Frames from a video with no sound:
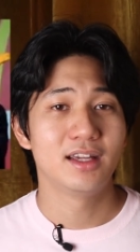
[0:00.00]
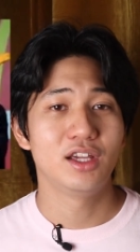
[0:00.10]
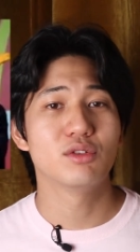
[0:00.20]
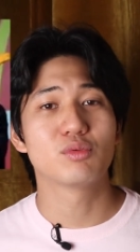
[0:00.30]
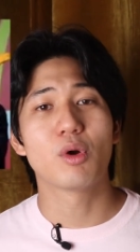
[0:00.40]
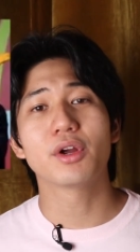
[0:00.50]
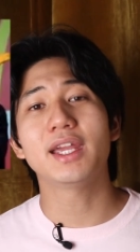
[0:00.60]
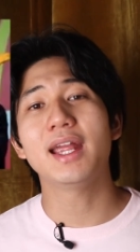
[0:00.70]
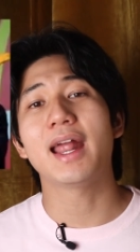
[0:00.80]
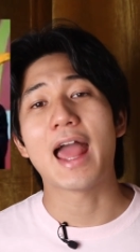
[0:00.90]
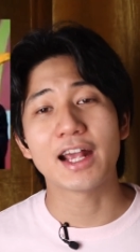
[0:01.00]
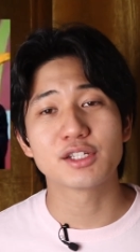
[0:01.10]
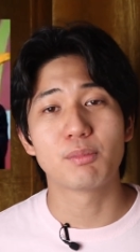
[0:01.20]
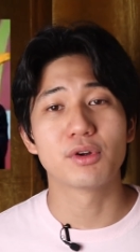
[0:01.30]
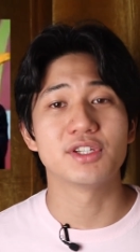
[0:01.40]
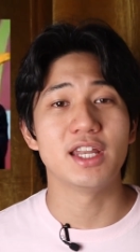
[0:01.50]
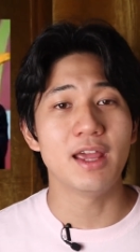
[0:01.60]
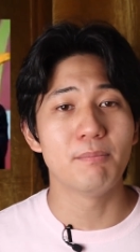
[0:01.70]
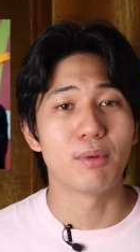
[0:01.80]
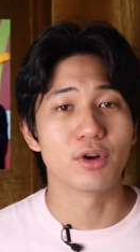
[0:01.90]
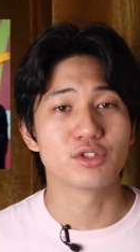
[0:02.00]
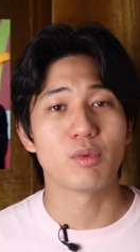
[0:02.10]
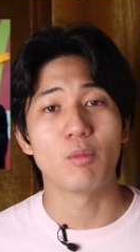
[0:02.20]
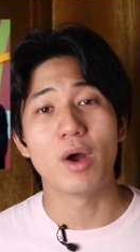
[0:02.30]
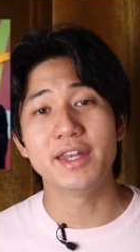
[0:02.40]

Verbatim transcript: He was working in exports and imports when